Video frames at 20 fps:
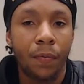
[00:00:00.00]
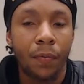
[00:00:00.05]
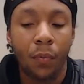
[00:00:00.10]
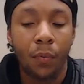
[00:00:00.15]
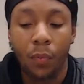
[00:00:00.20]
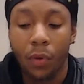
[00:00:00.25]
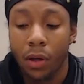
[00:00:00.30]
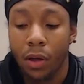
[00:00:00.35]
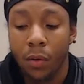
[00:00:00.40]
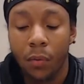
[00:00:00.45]

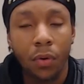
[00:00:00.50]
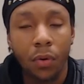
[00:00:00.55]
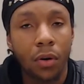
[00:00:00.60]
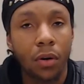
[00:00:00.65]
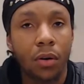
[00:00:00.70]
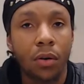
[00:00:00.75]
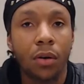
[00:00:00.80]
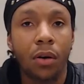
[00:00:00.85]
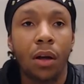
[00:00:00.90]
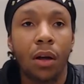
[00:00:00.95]
We
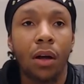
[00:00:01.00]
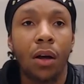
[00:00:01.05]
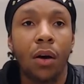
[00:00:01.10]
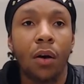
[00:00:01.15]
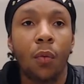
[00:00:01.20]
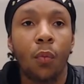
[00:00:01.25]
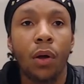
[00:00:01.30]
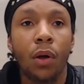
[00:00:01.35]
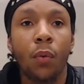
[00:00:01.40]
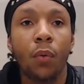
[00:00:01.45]
were
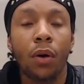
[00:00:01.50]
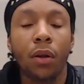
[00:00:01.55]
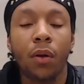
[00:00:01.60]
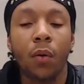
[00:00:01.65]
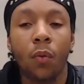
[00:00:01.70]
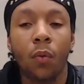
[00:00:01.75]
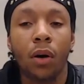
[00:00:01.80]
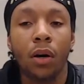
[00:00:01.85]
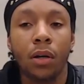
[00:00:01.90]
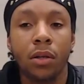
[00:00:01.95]
the
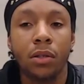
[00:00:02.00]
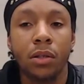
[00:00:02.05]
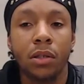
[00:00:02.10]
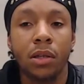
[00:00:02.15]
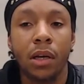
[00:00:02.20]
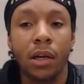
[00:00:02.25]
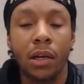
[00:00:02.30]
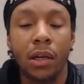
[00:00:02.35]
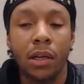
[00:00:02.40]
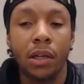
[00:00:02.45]
ones
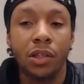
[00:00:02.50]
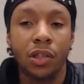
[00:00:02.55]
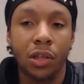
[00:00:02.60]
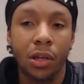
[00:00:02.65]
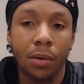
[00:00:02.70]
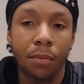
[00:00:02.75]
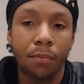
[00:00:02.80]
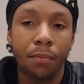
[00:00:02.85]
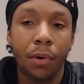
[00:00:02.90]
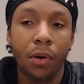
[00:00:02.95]
in
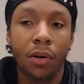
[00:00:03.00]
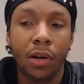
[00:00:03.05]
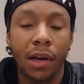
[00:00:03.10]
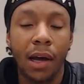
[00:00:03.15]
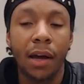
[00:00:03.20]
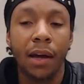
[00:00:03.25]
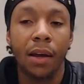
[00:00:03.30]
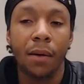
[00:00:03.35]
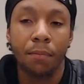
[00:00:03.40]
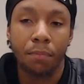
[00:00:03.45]
Egypt building
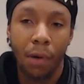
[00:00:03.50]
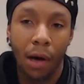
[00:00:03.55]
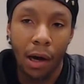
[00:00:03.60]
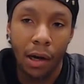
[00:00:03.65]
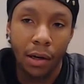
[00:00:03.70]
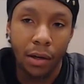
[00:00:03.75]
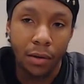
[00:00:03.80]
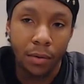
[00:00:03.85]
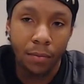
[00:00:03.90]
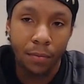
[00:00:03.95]
that
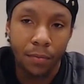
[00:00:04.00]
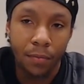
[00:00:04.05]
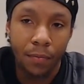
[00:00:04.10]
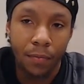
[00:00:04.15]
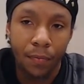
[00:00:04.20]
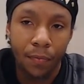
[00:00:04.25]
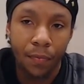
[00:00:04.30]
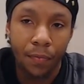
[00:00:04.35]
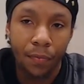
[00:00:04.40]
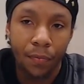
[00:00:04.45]
empire,
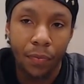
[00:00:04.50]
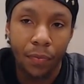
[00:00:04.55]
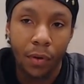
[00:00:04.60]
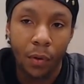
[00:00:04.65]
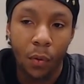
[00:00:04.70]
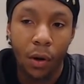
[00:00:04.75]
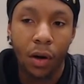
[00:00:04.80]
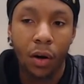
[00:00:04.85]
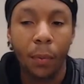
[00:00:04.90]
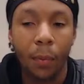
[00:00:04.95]

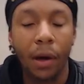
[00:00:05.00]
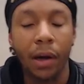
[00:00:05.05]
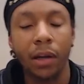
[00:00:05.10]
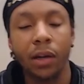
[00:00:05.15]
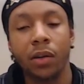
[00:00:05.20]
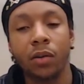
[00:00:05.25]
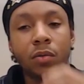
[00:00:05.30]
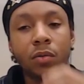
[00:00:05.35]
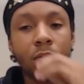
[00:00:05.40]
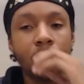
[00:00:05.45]
while everybody
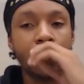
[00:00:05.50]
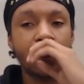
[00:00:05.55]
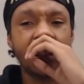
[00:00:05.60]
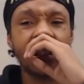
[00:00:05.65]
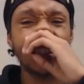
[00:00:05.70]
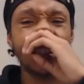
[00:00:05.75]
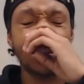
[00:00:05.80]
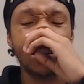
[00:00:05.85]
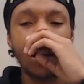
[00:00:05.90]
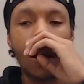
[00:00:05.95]
else was
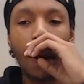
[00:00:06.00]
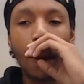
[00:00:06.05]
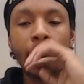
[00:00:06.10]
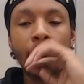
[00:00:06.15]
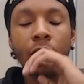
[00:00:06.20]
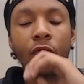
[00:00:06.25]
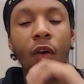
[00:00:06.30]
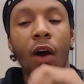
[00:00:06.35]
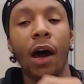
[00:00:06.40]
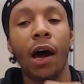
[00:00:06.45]
just
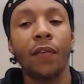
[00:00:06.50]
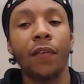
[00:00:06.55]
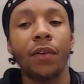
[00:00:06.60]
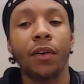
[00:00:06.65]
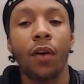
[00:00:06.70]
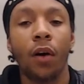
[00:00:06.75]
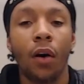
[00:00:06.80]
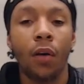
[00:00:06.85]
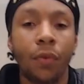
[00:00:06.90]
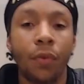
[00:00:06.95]
thriving
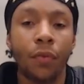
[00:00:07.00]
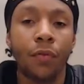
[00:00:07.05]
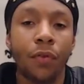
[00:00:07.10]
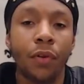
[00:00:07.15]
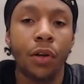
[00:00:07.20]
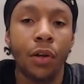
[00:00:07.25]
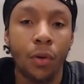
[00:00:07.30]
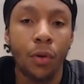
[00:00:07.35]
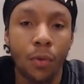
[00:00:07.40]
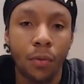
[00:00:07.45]
off of
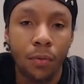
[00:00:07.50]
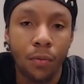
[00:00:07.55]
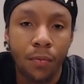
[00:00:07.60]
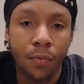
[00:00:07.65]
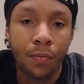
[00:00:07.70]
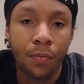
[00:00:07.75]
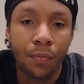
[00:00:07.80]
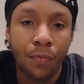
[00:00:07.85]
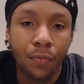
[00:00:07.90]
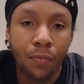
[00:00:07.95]
you.
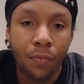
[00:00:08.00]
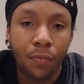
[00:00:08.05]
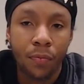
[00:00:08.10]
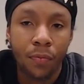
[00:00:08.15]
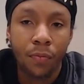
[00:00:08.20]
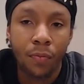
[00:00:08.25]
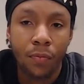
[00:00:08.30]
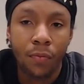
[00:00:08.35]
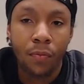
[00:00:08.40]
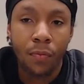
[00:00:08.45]

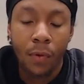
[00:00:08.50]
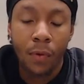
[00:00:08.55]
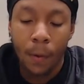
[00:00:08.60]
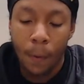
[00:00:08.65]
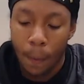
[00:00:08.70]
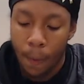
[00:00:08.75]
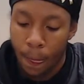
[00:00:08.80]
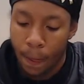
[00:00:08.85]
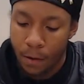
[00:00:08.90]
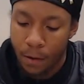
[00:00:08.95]

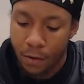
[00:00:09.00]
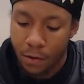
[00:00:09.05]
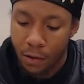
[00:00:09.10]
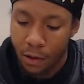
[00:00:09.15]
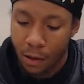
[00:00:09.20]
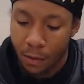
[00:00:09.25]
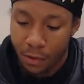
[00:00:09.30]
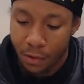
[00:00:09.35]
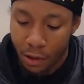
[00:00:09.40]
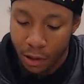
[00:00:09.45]
You see what
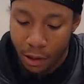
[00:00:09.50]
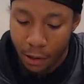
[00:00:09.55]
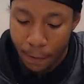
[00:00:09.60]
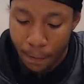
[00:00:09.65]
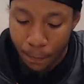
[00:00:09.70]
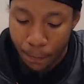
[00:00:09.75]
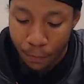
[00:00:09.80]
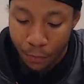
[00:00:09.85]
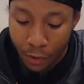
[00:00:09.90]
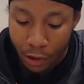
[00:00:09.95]
I'm
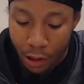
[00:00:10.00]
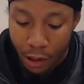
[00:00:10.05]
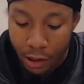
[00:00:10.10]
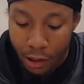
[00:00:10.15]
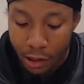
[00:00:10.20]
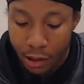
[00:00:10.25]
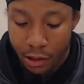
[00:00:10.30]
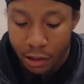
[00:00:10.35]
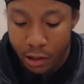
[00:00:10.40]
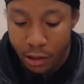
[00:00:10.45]
saying? And
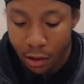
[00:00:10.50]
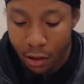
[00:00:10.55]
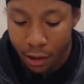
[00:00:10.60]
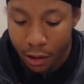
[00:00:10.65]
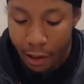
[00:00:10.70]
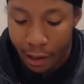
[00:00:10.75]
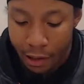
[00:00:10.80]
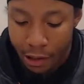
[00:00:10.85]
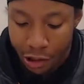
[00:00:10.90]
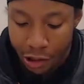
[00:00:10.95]
this is a
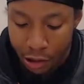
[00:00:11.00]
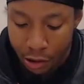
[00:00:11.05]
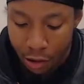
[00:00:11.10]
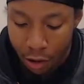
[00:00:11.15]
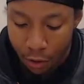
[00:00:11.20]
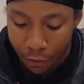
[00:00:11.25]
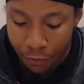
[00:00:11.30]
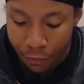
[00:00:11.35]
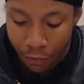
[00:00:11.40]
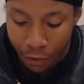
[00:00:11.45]
nation
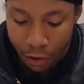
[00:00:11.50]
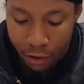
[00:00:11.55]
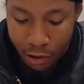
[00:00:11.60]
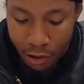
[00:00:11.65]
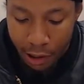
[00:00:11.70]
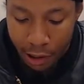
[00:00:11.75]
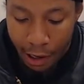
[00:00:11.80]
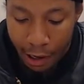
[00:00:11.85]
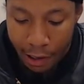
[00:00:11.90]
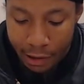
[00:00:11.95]
of fierce
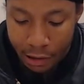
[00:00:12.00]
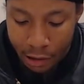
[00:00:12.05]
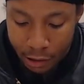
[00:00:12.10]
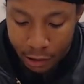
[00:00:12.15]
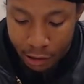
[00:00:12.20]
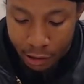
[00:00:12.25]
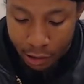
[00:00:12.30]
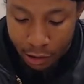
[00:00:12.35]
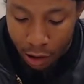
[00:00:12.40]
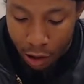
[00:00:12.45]

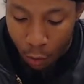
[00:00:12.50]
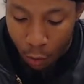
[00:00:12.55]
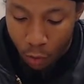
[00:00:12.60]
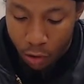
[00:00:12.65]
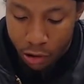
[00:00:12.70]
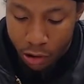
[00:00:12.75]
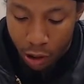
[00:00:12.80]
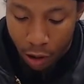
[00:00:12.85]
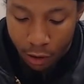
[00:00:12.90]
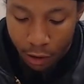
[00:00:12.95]
continents, which
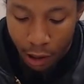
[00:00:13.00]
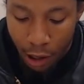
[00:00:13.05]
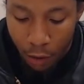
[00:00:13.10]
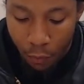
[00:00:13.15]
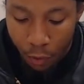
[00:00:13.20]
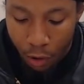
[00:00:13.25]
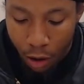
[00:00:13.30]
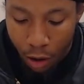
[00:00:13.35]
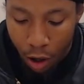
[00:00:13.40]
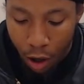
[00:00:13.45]
shall not
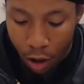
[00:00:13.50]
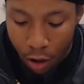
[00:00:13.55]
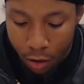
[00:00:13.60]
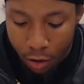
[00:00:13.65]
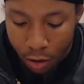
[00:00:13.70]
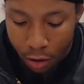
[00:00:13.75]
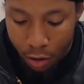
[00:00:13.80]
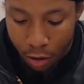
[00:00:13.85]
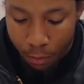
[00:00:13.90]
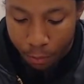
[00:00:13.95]
regard
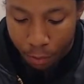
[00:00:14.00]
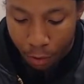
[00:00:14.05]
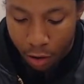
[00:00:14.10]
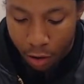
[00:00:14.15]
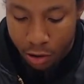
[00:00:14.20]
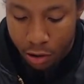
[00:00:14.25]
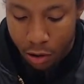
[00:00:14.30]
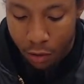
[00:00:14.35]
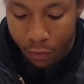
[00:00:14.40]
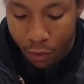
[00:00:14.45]
the
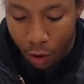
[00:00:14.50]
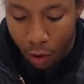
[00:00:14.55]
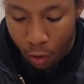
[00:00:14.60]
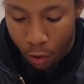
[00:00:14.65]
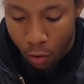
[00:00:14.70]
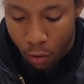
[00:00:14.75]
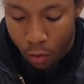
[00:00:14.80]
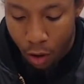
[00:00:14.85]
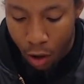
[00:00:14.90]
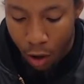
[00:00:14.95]
person of
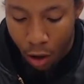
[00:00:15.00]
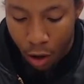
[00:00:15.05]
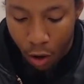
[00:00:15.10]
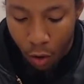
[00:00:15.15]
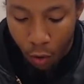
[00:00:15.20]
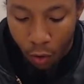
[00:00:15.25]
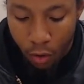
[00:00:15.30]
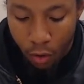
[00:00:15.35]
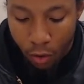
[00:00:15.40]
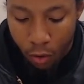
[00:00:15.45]
old,
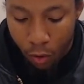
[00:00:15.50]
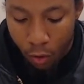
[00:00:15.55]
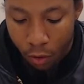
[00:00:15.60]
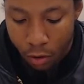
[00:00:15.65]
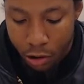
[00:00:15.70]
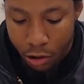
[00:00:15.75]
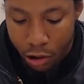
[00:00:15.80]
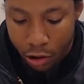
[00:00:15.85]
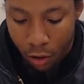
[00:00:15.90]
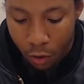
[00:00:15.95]
or nor
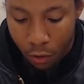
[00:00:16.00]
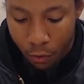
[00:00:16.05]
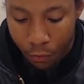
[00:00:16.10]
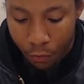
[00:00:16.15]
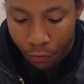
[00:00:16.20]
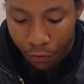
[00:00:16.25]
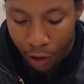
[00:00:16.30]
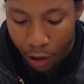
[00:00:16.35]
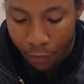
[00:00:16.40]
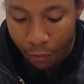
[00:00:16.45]
show
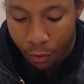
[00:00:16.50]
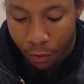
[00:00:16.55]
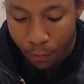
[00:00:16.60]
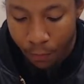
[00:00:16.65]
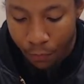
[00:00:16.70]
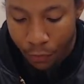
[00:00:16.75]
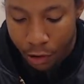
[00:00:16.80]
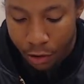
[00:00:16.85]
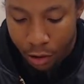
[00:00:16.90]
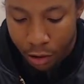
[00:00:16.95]
favor
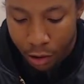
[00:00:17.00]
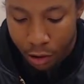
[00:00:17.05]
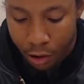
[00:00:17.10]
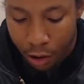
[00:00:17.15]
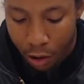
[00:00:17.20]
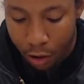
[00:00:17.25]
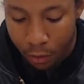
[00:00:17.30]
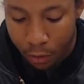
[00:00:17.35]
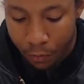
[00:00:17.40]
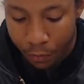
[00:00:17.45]
to the
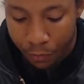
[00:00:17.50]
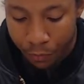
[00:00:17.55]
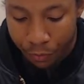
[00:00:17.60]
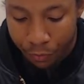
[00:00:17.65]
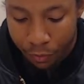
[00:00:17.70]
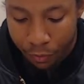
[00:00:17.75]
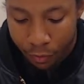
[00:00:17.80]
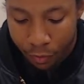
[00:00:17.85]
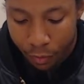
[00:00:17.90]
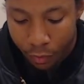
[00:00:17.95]
young.
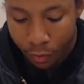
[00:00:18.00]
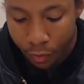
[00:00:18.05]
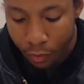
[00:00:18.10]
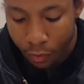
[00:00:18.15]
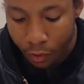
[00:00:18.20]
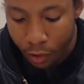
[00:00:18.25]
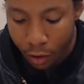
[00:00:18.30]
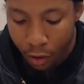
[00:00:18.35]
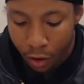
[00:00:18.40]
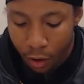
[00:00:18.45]

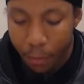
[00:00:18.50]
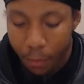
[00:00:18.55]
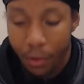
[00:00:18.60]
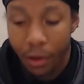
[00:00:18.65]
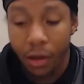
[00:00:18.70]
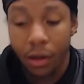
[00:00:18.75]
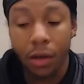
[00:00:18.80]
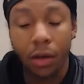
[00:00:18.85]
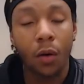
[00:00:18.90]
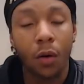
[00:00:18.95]

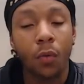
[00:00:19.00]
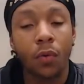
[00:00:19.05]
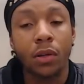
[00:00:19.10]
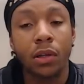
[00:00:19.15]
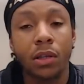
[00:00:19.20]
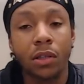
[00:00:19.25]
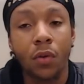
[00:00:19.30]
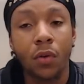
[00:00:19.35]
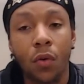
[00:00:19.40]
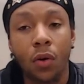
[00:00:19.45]
Meaning no one
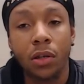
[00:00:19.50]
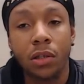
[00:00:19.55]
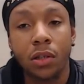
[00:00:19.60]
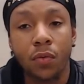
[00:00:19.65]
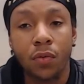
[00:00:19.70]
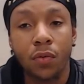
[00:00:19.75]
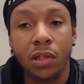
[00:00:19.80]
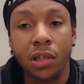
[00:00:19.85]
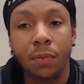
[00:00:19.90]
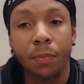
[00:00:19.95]
is going to
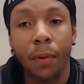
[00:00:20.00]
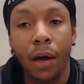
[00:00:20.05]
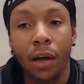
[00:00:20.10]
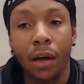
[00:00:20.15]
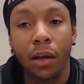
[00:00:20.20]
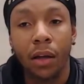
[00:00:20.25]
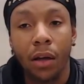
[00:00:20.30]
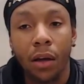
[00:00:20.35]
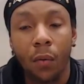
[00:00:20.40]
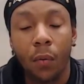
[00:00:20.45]

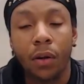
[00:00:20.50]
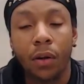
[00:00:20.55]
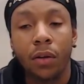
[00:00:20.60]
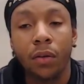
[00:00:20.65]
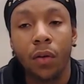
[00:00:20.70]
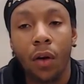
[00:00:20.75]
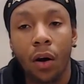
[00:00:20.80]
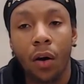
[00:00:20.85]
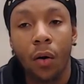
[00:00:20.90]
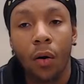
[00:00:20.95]
respect whether
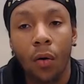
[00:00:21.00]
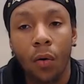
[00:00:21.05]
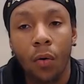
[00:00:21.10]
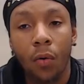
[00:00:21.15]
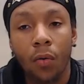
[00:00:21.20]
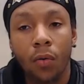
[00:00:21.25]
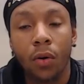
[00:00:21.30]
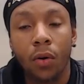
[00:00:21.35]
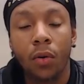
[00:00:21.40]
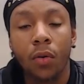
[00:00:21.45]
you are
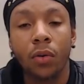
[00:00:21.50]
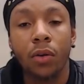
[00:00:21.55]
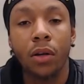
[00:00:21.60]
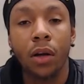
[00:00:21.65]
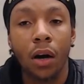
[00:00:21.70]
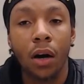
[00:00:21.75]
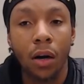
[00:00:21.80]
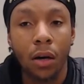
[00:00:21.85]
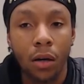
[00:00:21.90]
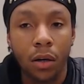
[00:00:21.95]
old or
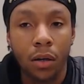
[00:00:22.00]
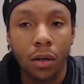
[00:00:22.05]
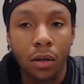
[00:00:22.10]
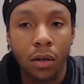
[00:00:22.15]
young.